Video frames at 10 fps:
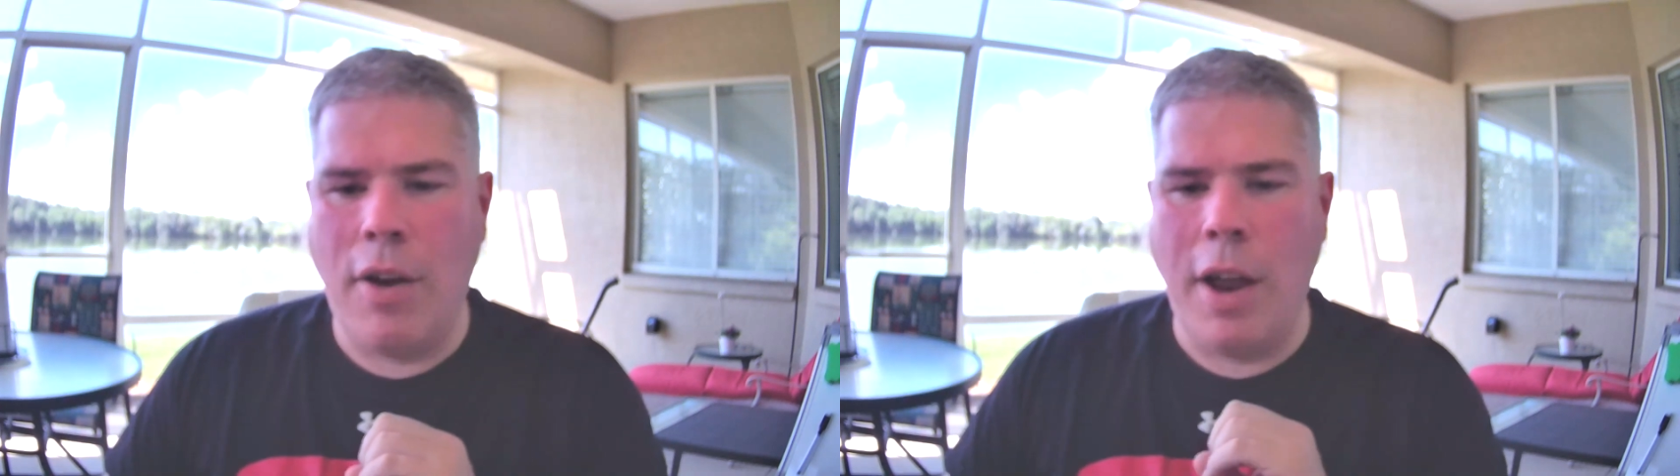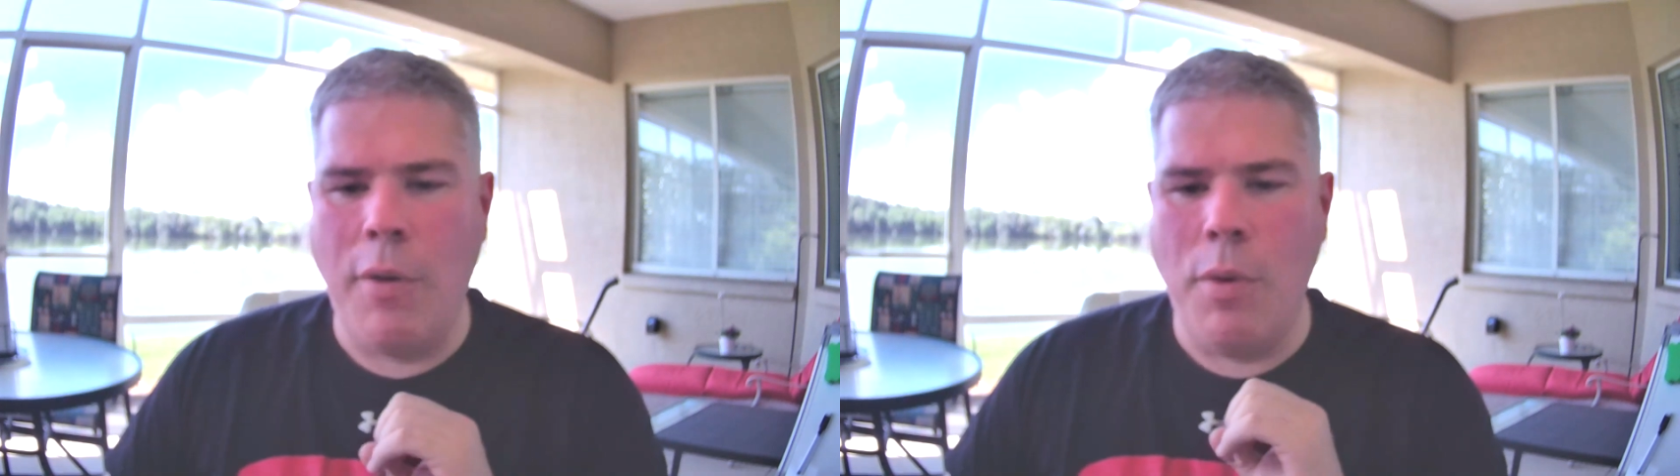
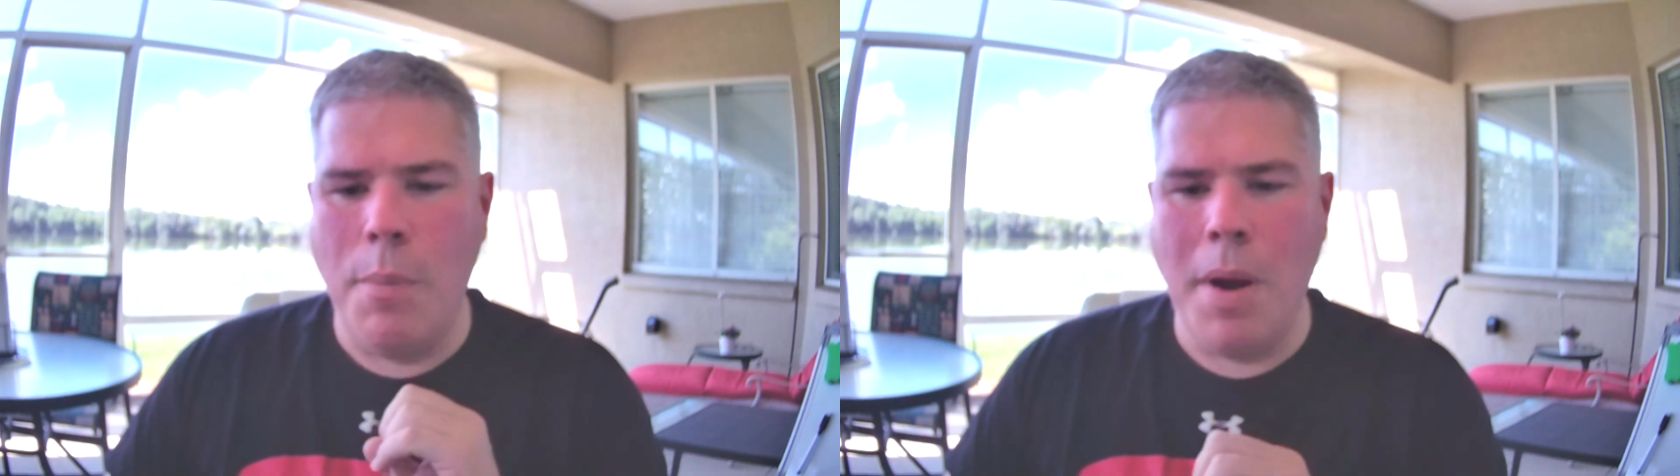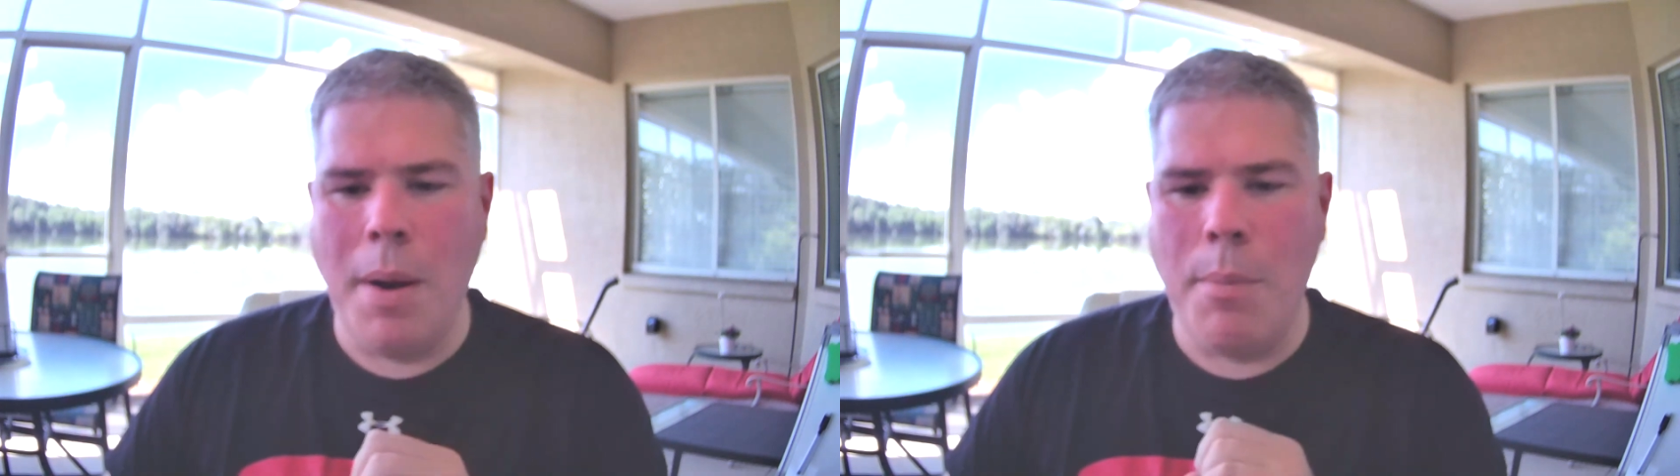and
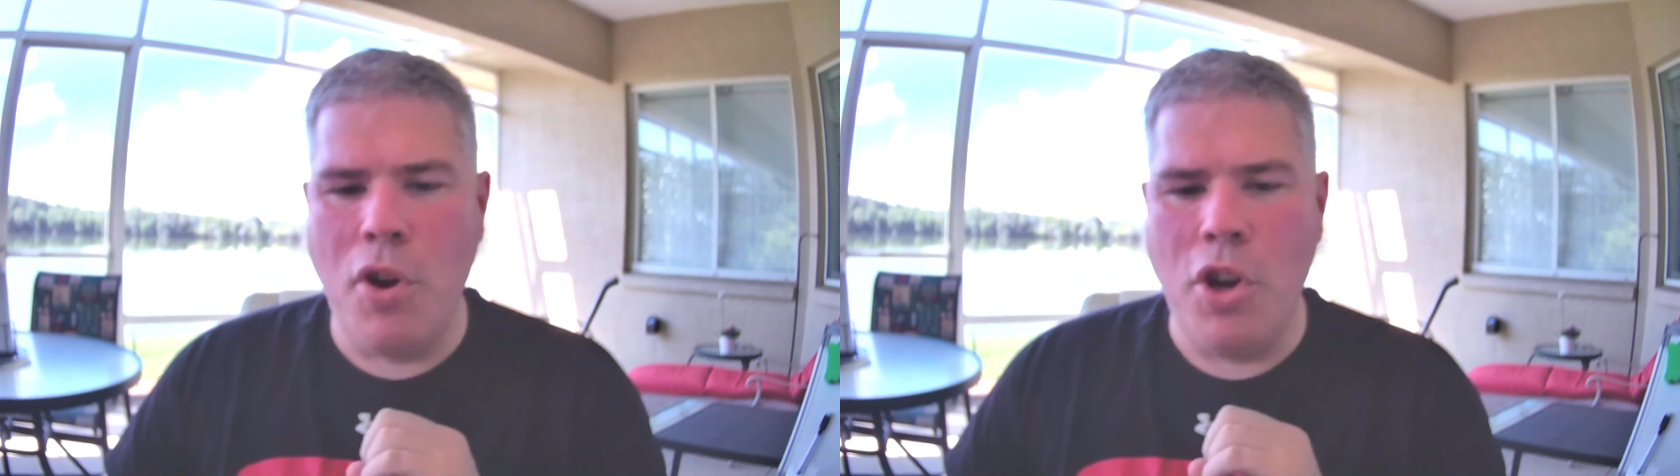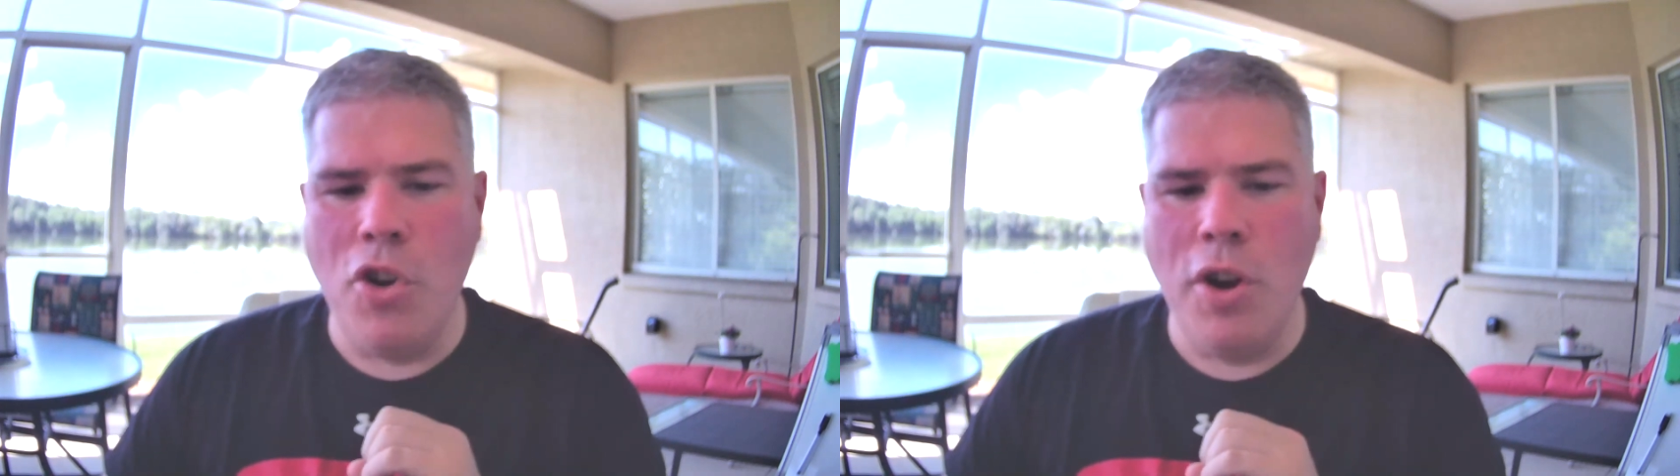remember,
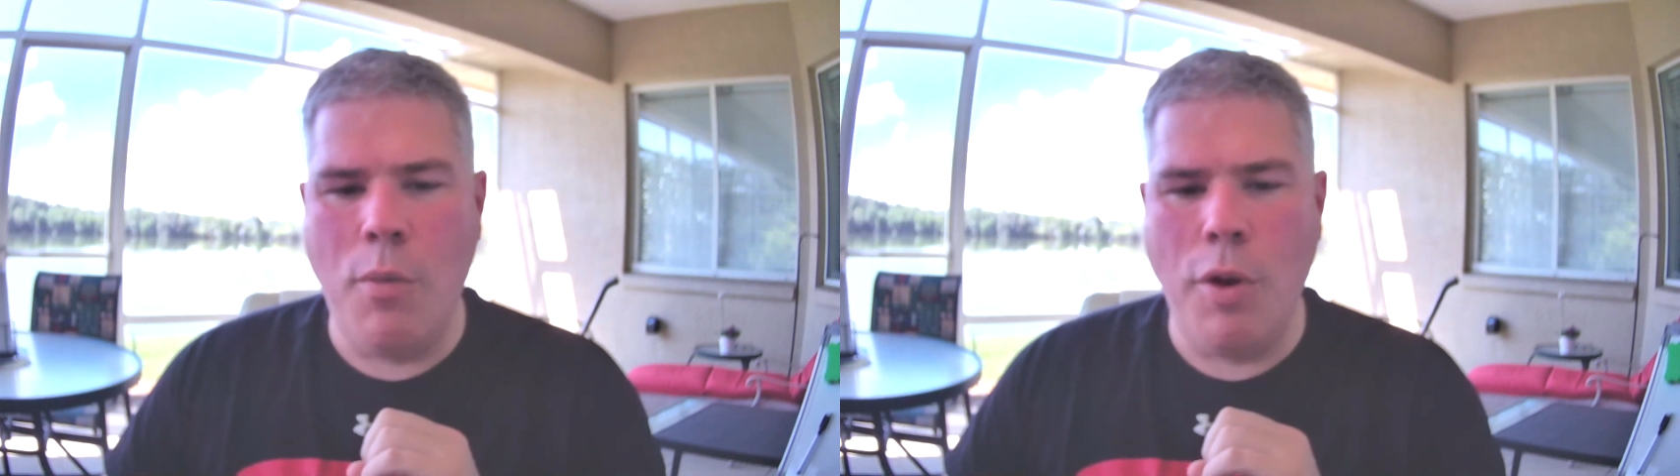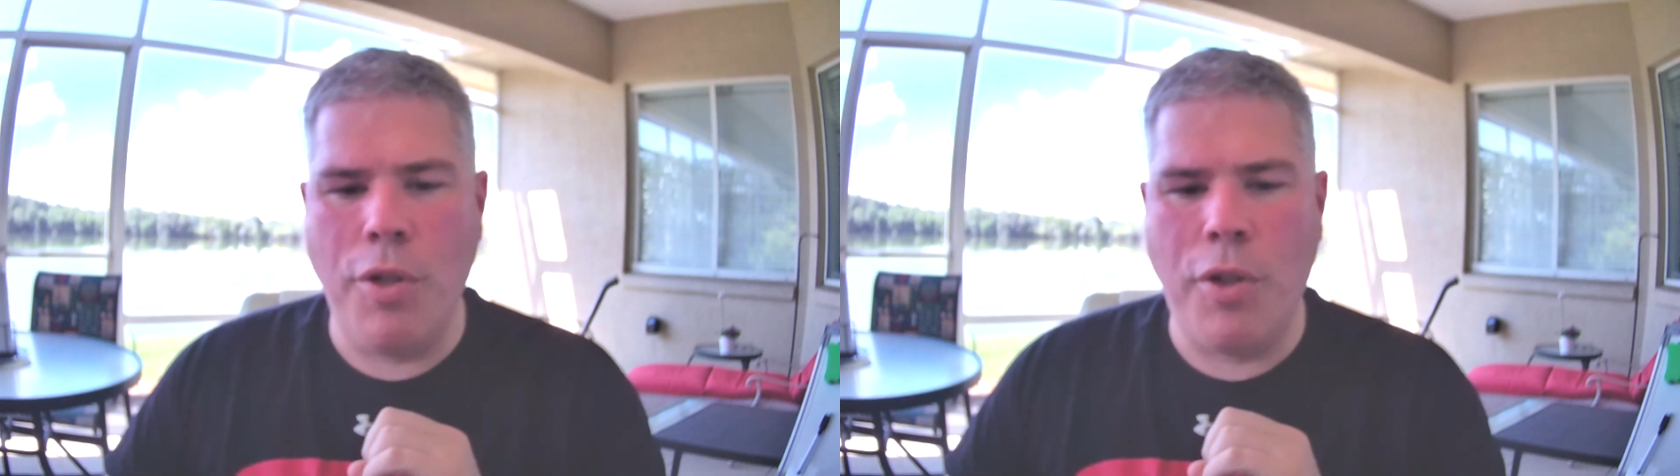your net
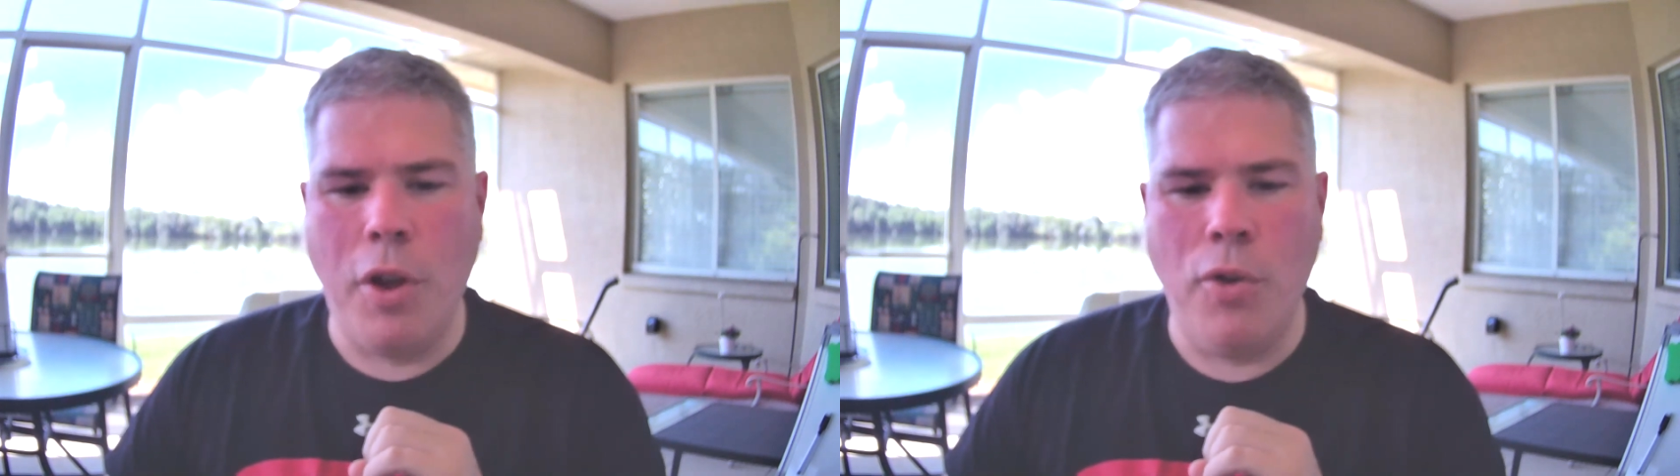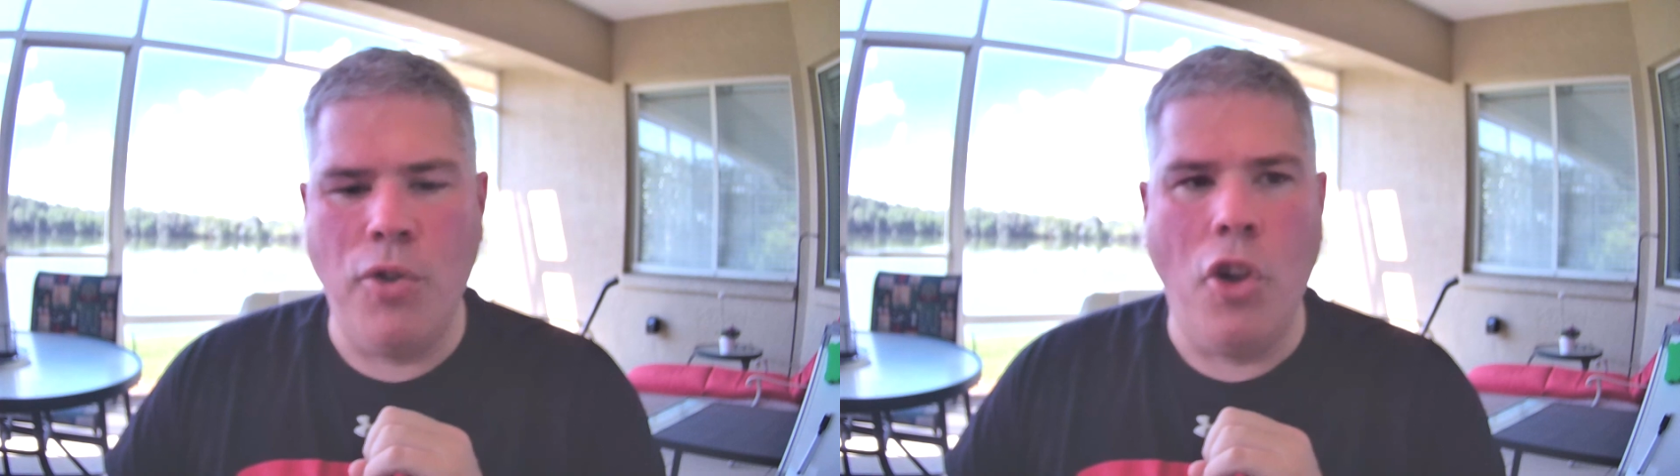worth goes a
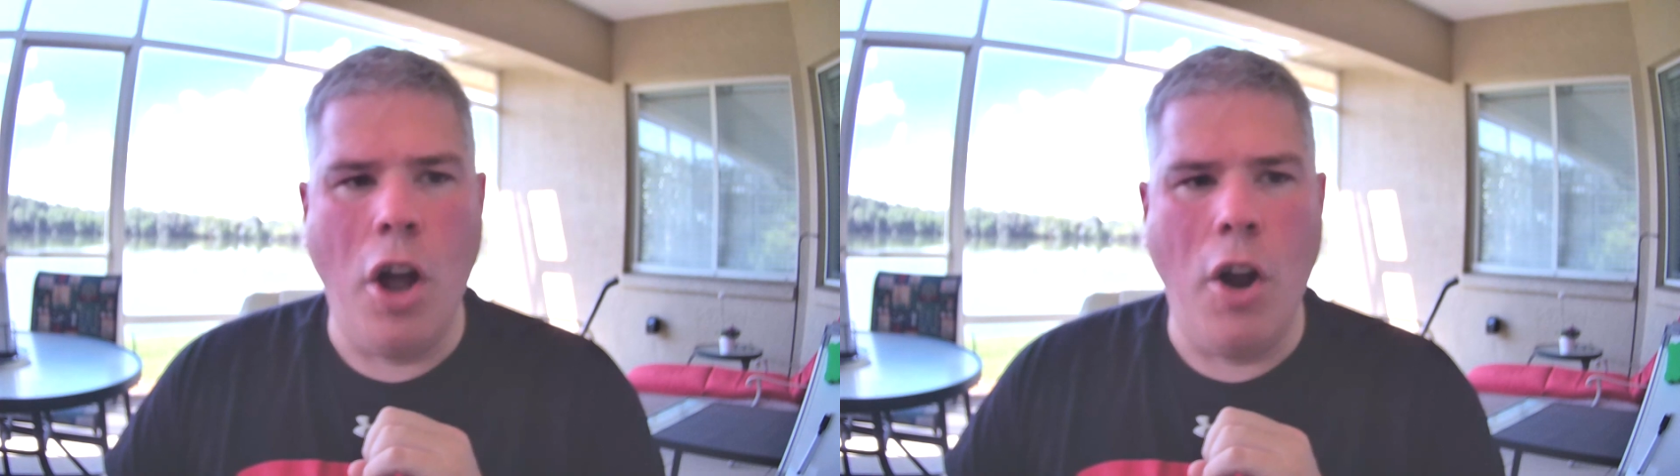long